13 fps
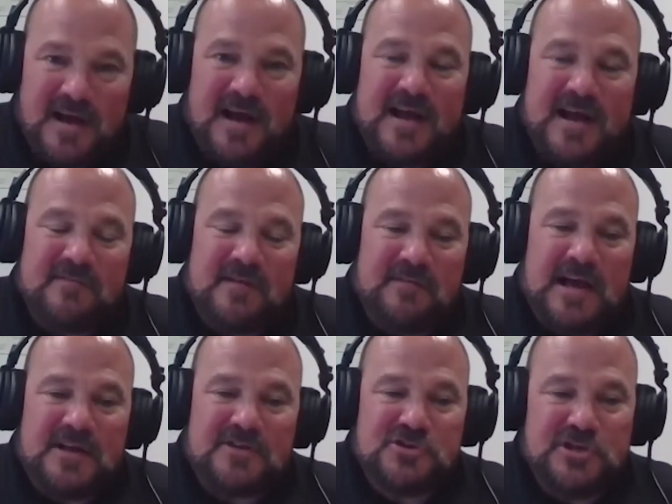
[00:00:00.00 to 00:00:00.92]
I have. I've
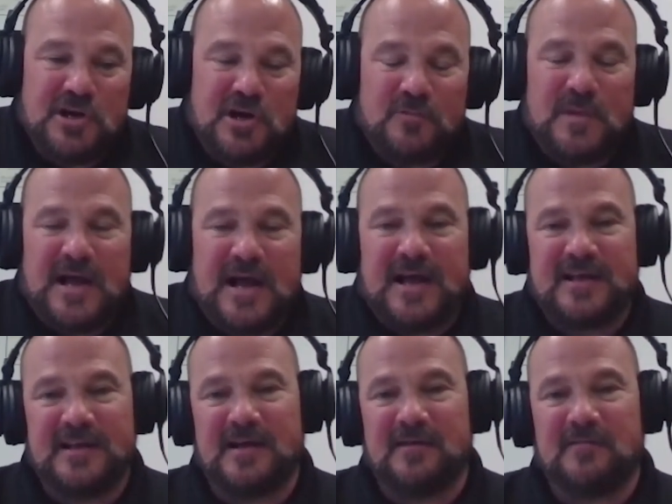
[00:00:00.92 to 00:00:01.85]
actually gone back
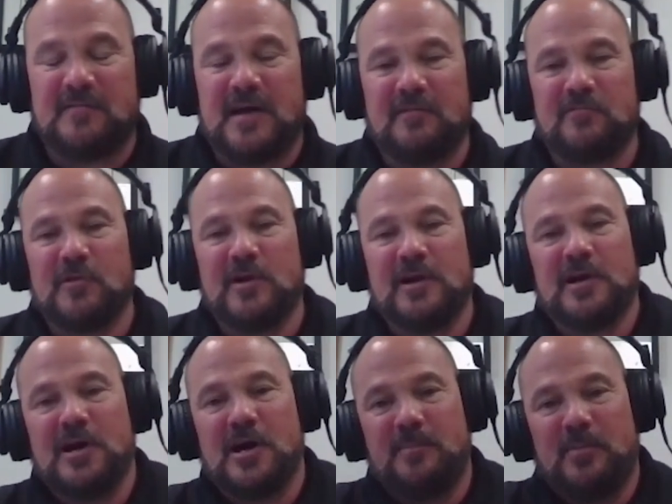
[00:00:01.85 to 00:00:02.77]
and I've I've read a
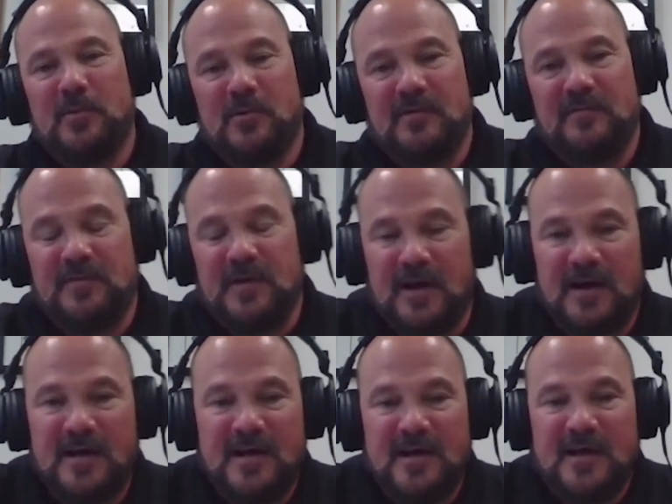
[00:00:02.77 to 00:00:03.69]
couple of uh,
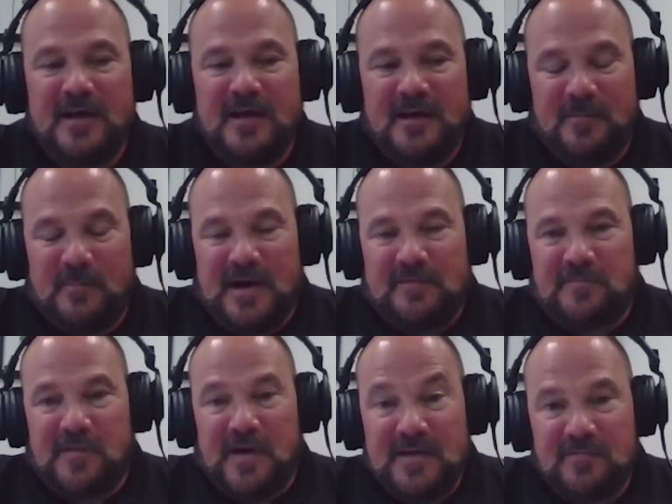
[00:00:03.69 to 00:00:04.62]
my
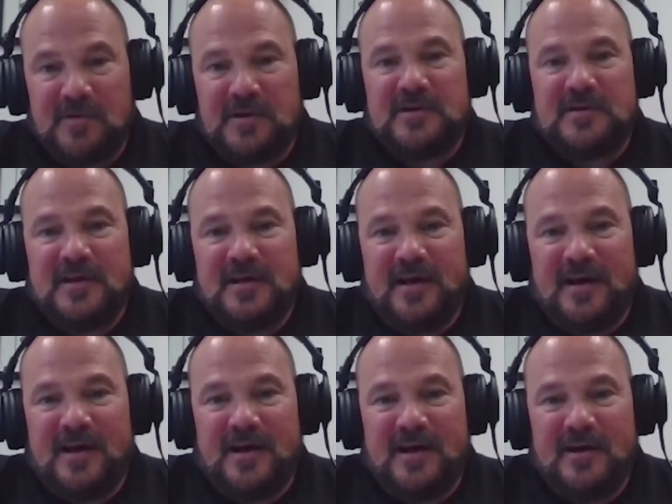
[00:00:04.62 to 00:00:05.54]
favorite
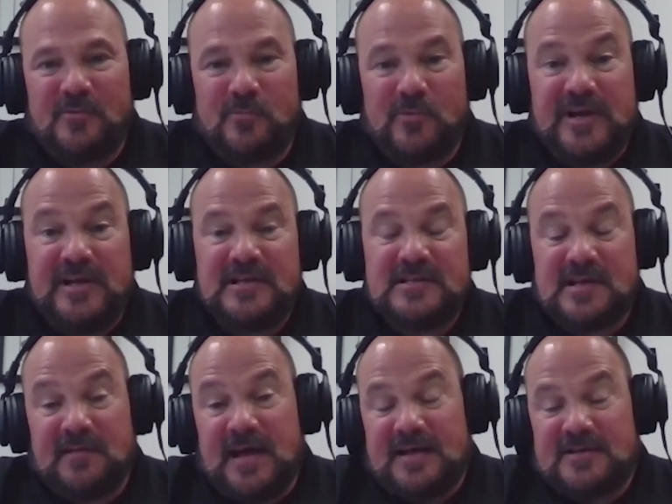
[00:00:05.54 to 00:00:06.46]
uh, readings.
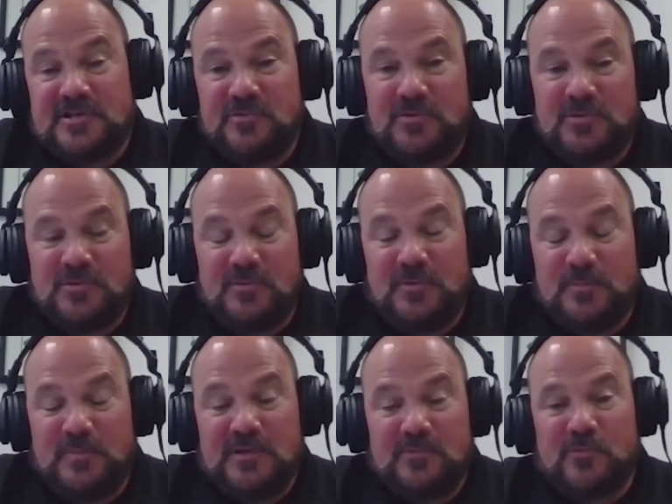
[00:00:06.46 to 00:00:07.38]
I've actually
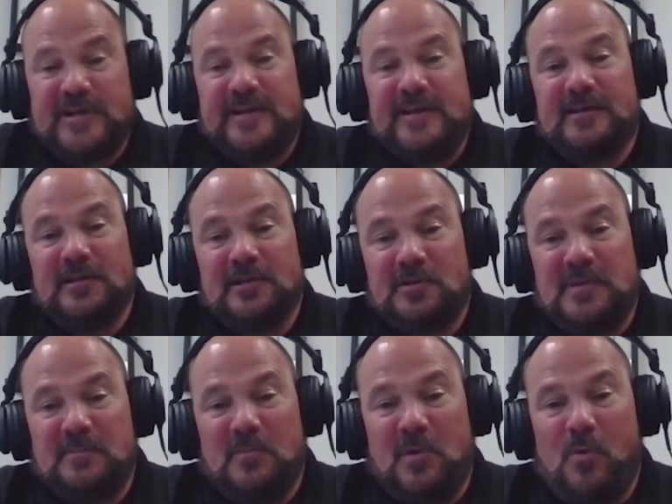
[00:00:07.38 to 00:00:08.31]
been reading a little
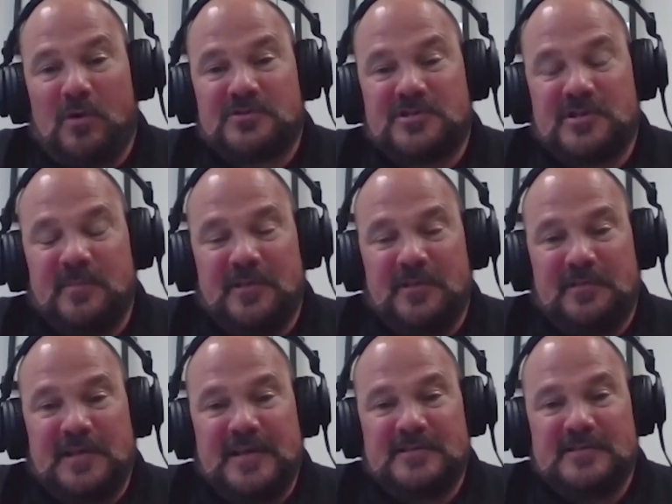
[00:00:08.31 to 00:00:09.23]
bit more. Some of the
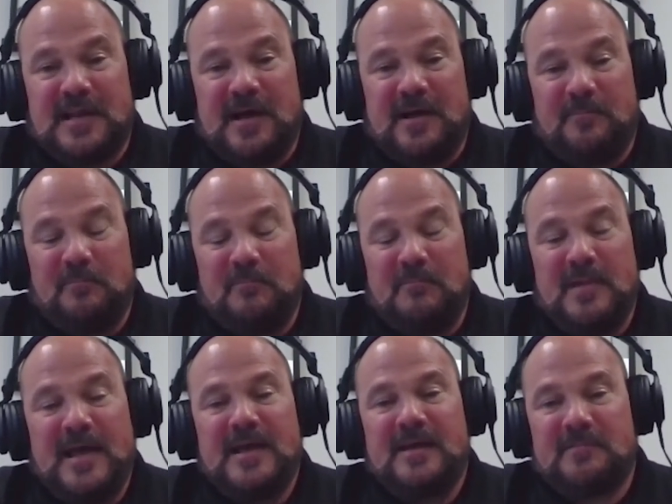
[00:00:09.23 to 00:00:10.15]
things that I
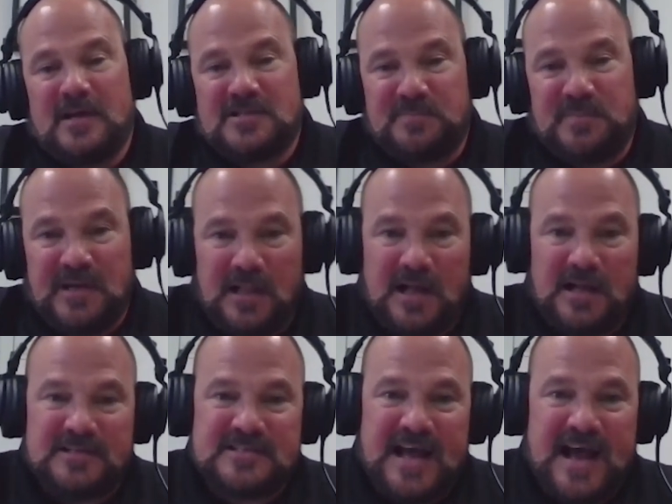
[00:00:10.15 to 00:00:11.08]
may have not spent a lot
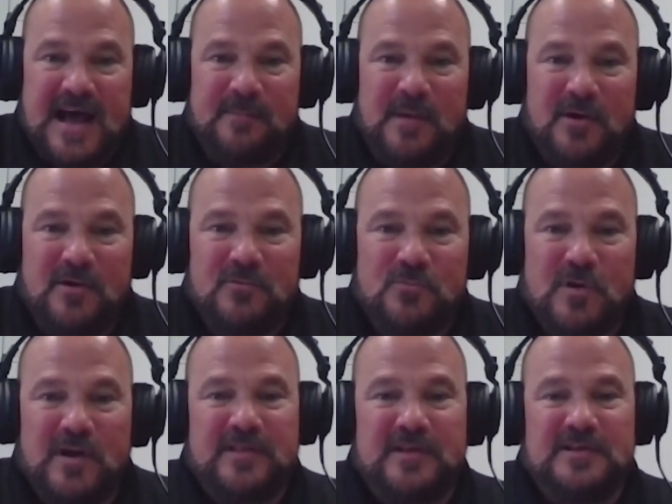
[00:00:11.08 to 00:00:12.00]
of time on,
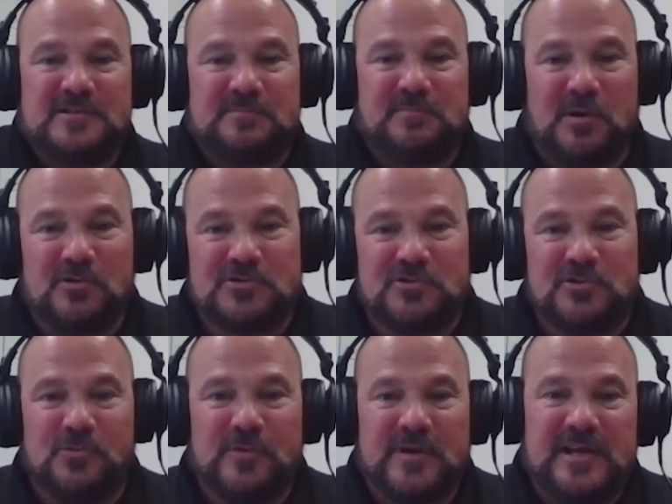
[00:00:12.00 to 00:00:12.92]
whether it's
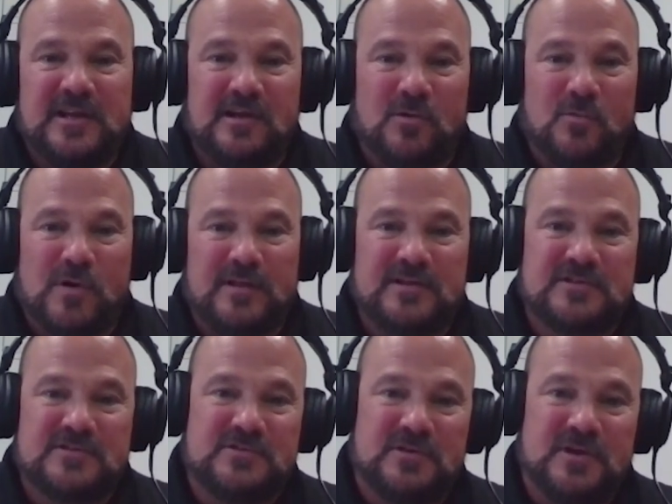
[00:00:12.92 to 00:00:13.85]
personal reading or whether
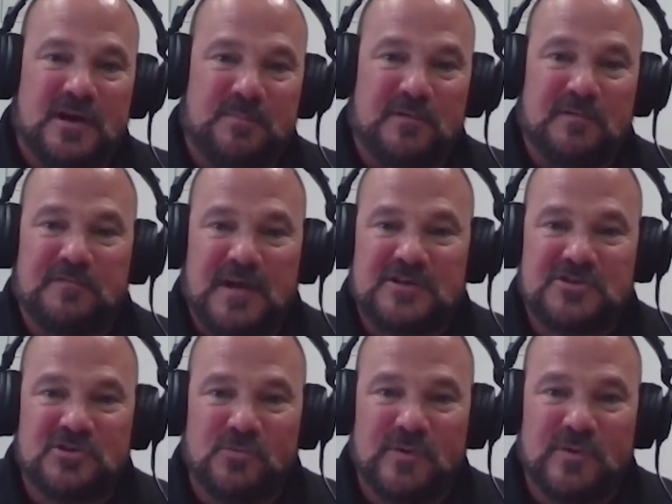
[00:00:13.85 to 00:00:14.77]
it's uh,
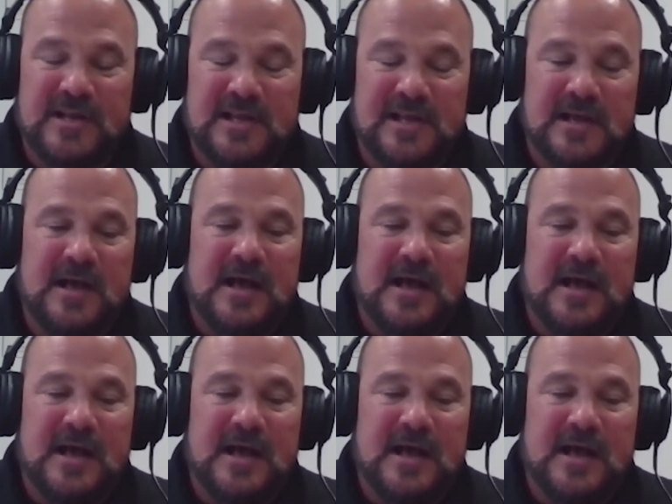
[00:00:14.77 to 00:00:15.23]
professional reading,